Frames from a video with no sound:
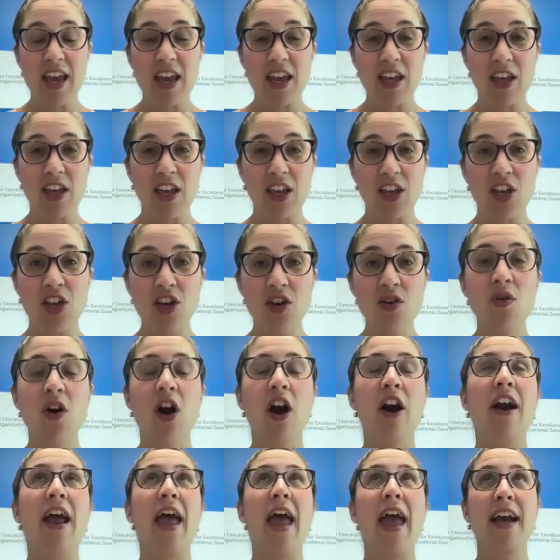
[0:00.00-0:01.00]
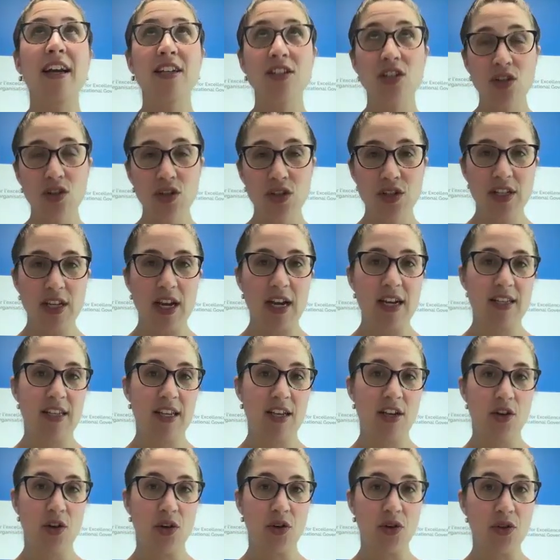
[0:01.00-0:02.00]
You are
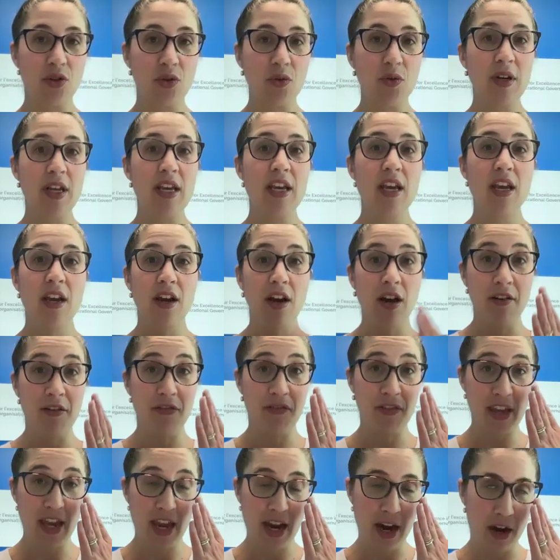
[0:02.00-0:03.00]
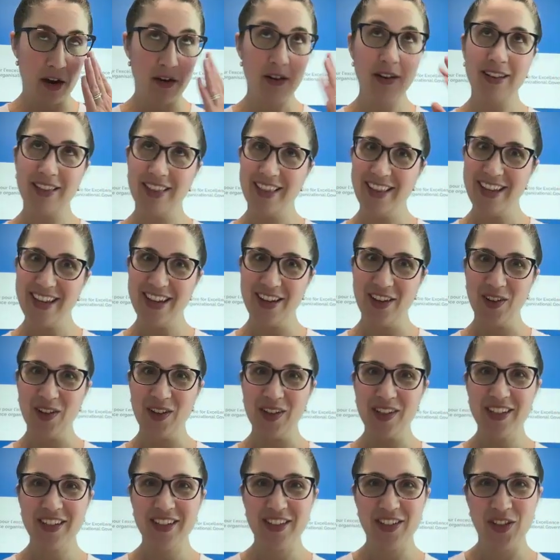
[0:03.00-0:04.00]
exercising your duty of care,
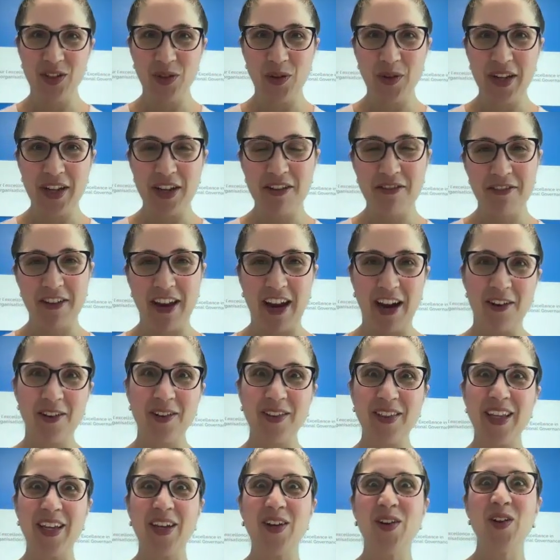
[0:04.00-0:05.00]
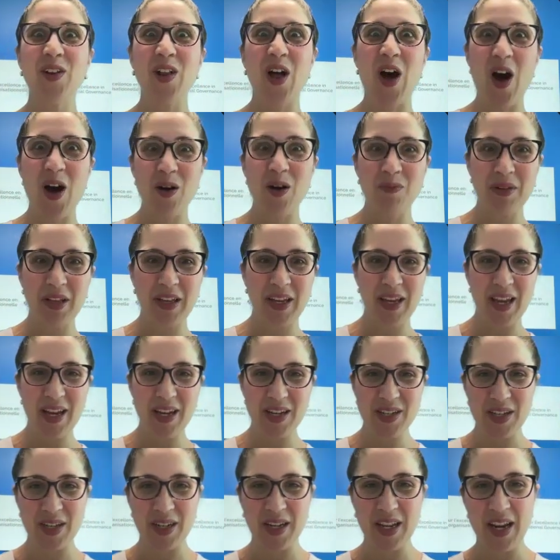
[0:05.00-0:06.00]
legal duty of care, legal
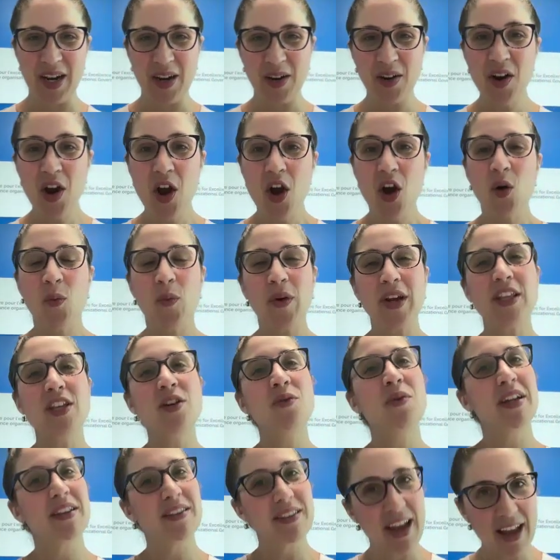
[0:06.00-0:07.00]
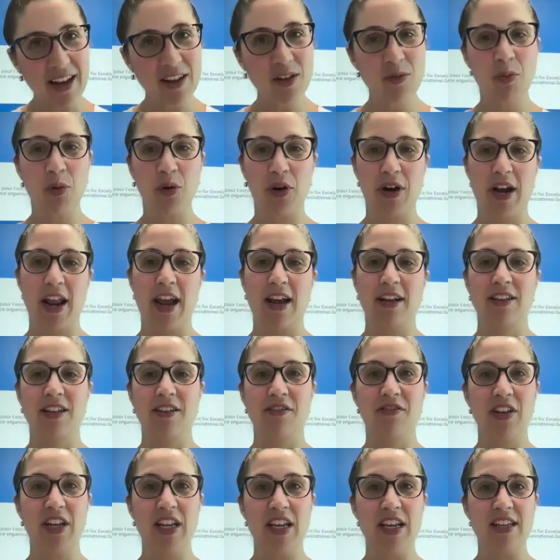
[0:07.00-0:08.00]
obligation here, when you attend board
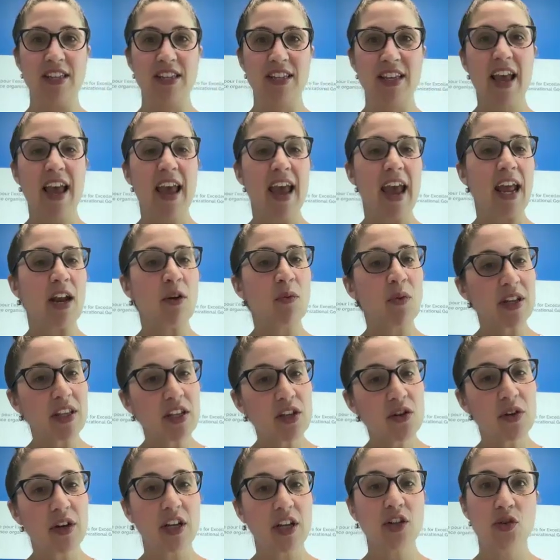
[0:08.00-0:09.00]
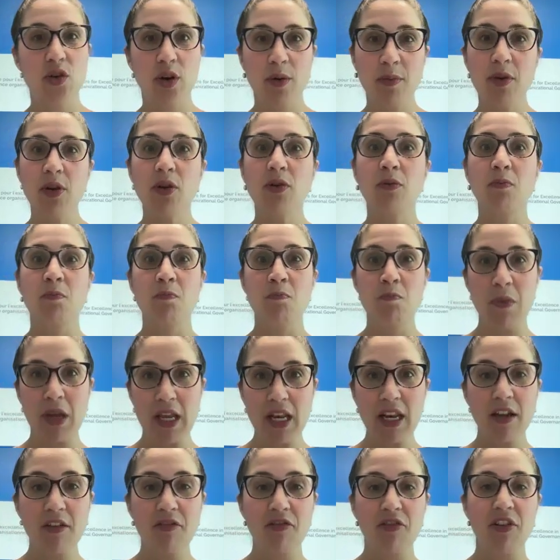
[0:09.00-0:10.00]
activities and when you contribute
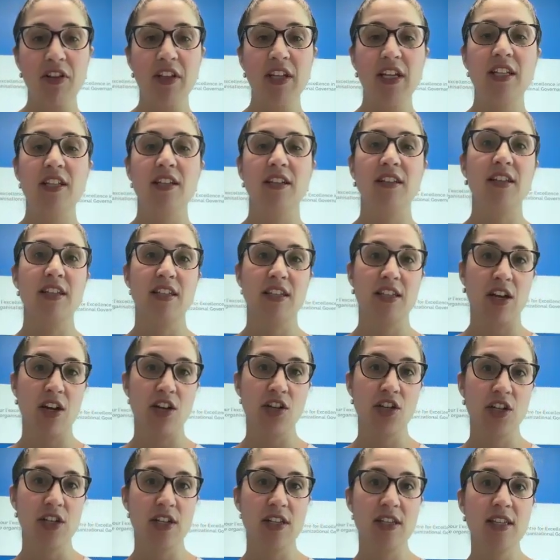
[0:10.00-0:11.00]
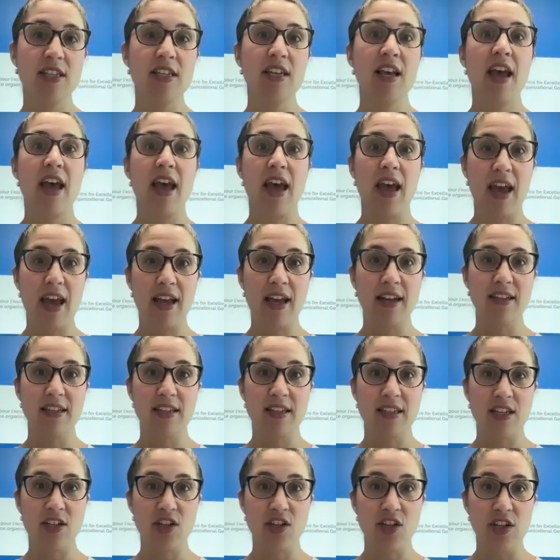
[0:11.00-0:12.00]
meaningfully to discussions and
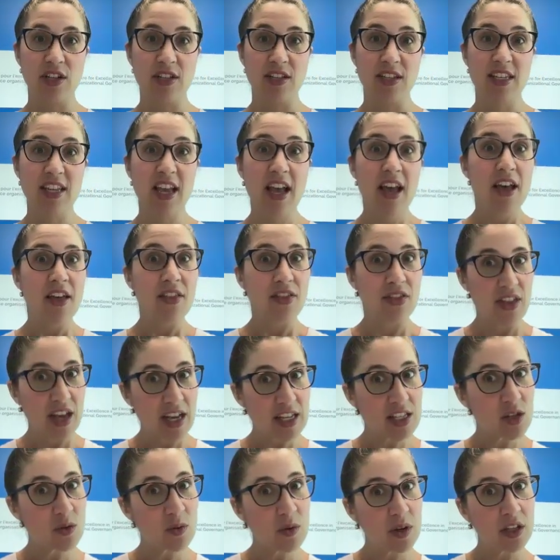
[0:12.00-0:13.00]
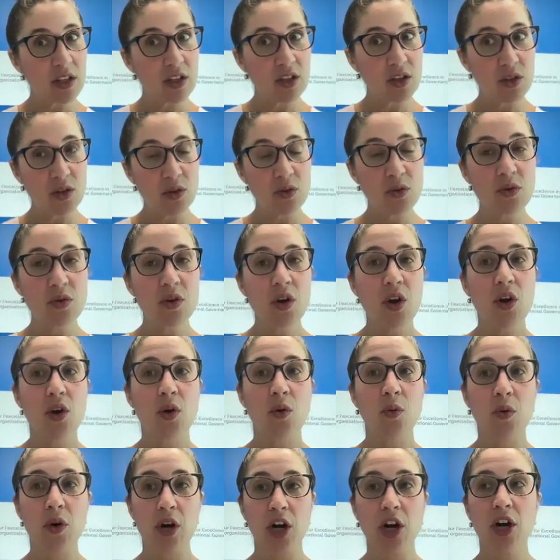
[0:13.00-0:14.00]
decisions. That's what you
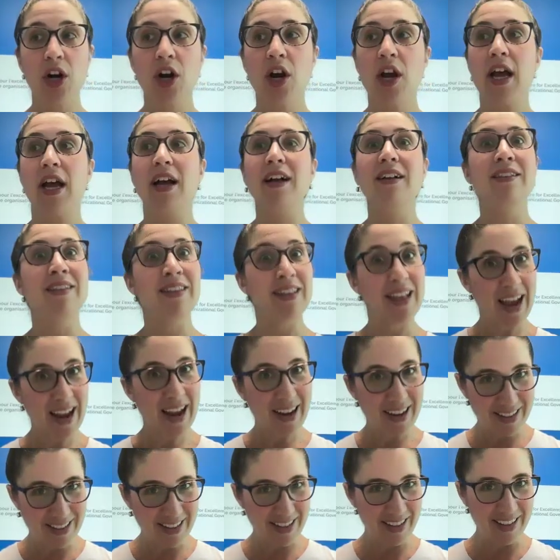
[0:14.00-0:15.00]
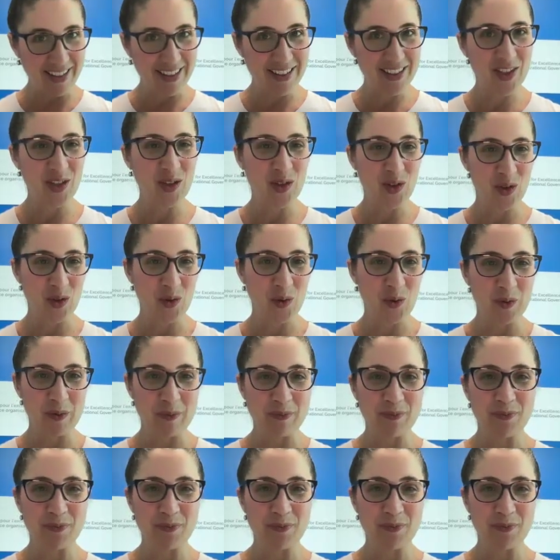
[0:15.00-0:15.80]
were elected to do.